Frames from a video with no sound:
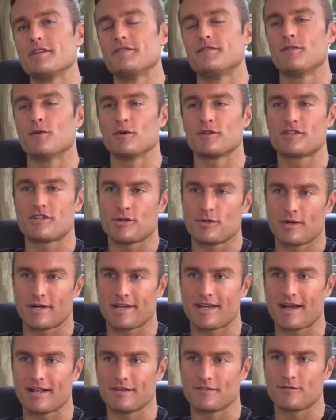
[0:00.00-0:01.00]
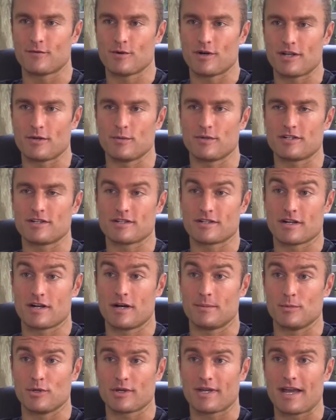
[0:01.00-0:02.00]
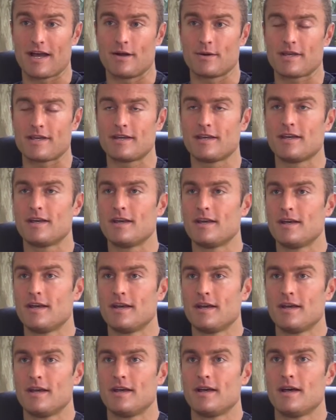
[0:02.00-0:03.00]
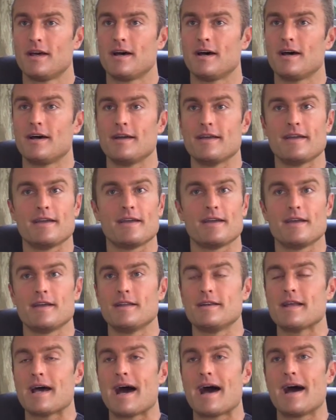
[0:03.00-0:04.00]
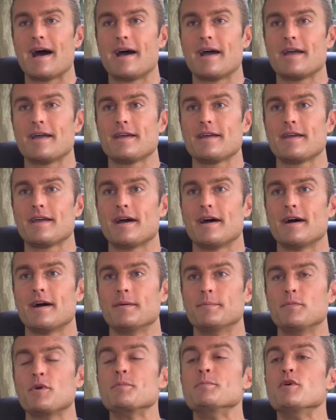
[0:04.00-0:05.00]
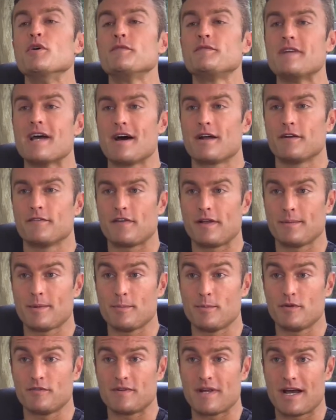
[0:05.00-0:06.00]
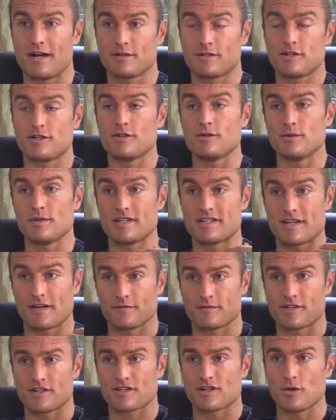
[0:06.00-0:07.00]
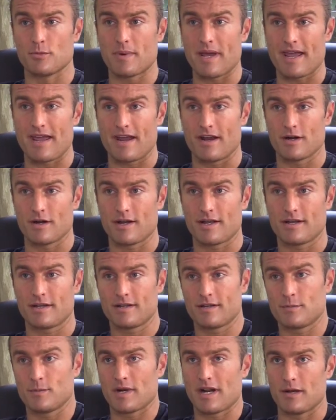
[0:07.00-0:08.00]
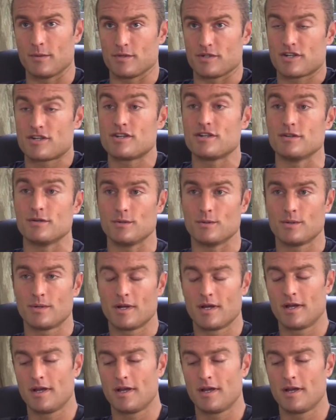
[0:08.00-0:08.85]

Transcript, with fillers: in Fortuna, California, which is in Humboldt County and I uh, we moved down. Our family moved down to the San Francisco Bay Area when I was two.